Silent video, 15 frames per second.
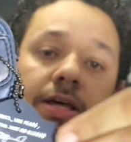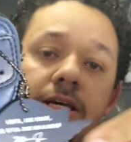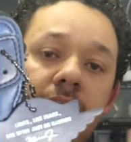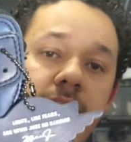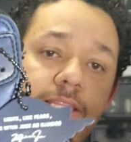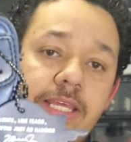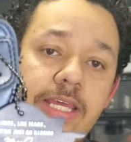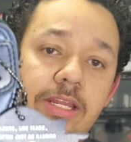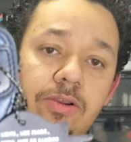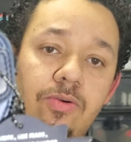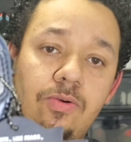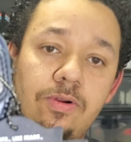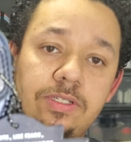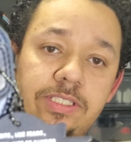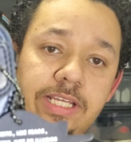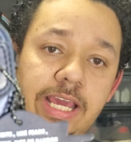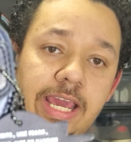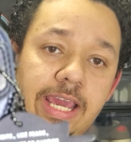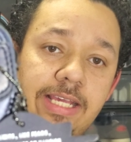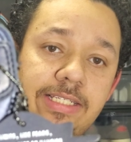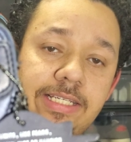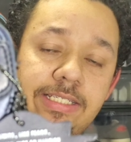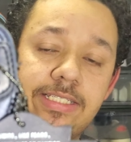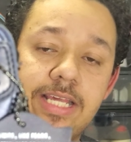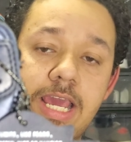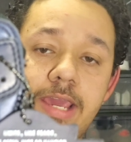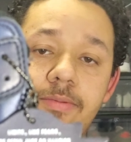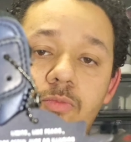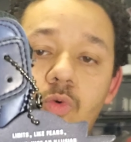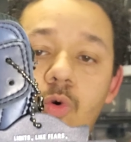and then of course it has that
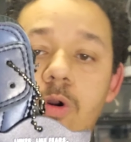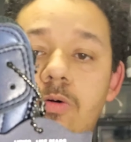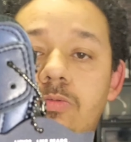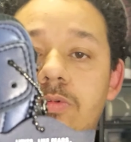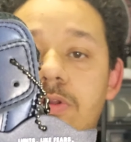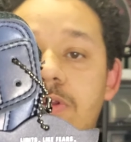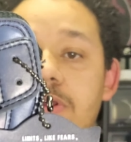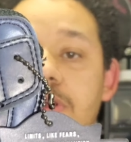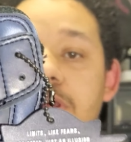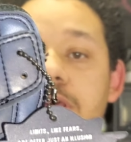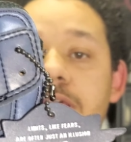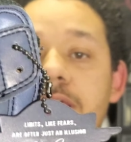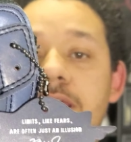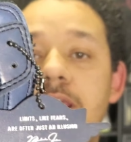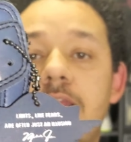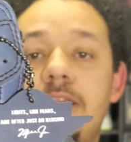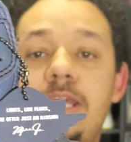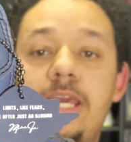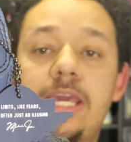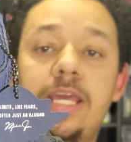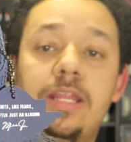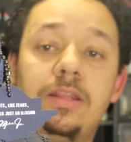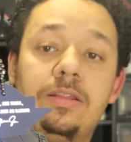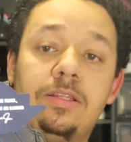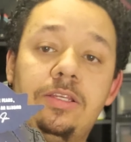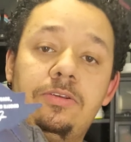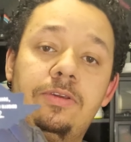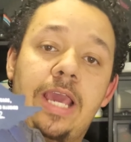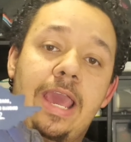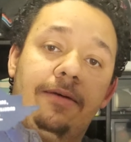same quote. And then
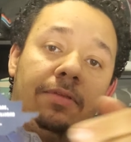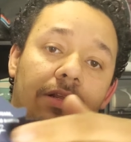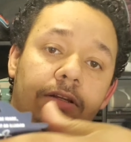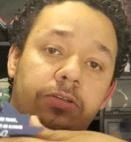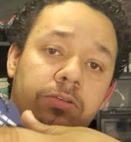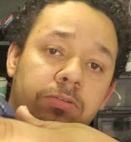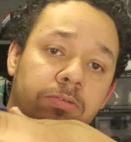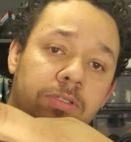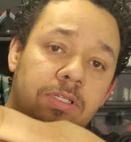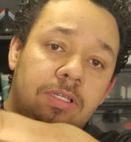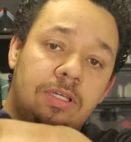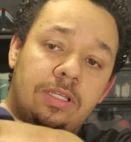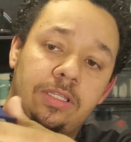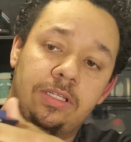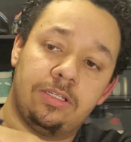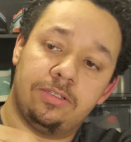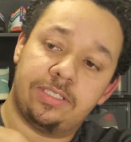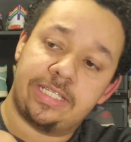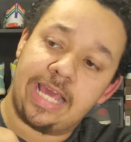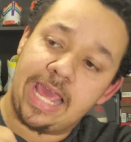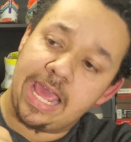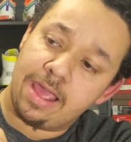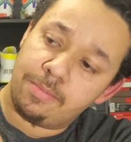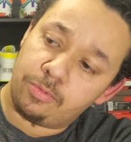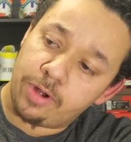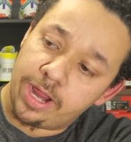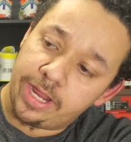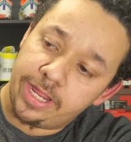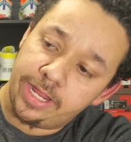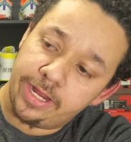you have the little tab
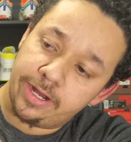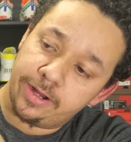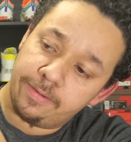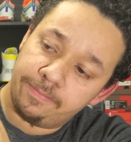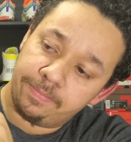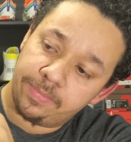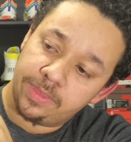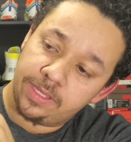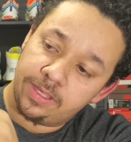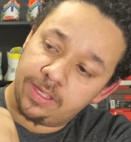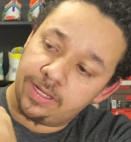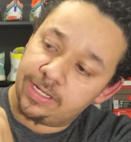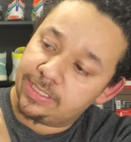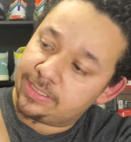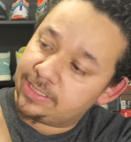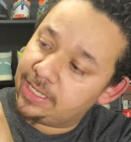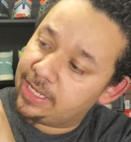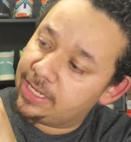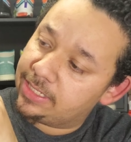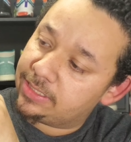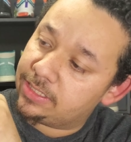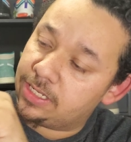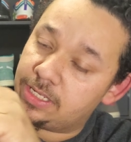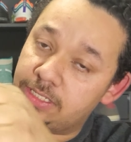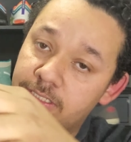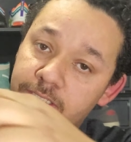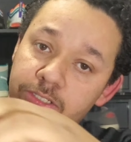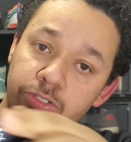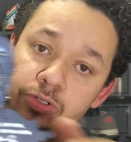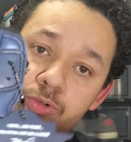right here that says
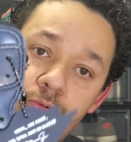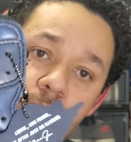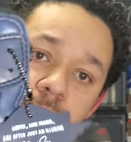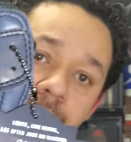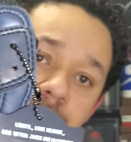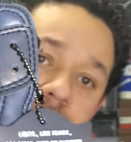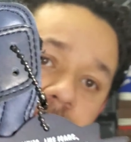zoom.